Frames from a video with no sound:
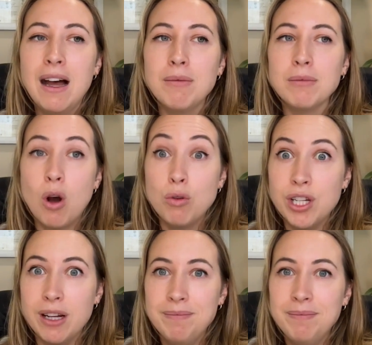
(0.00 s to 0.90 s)

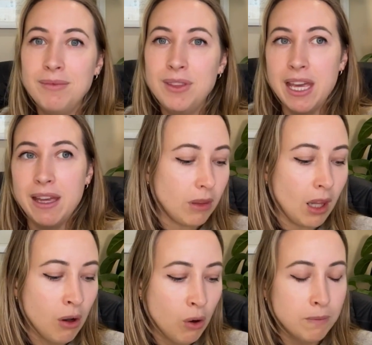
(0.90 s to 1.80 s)
culture there.
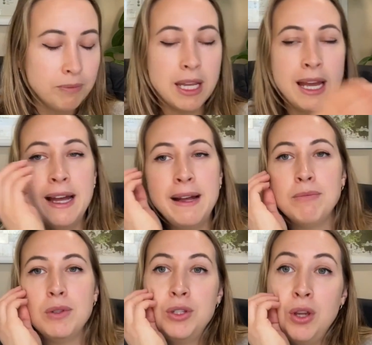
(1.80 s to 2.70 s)
Cool.
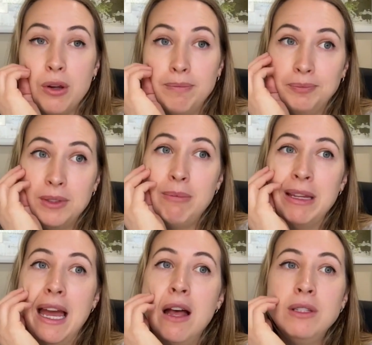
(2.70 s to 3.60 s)
So
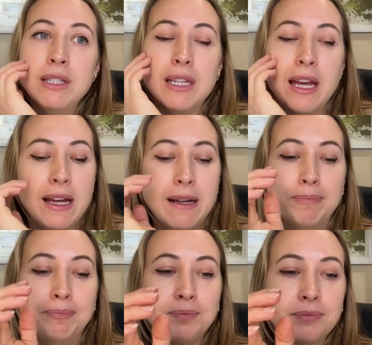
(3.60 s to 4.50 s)
something else,
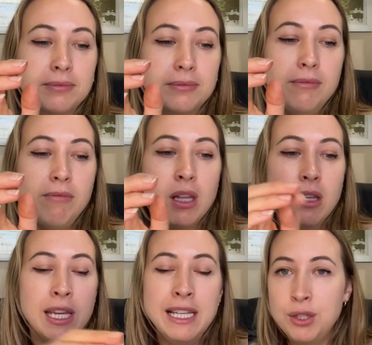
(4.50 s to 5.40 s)

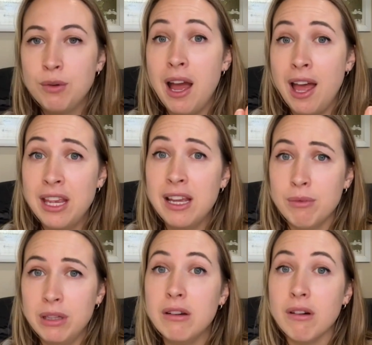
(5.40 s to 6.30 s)
these two I think are
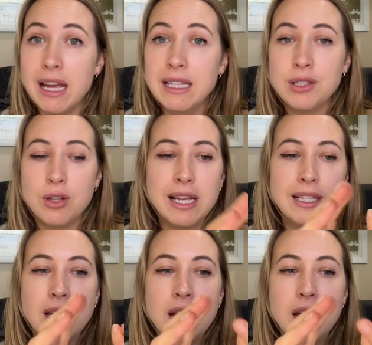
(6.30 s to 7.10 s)
really great. So there's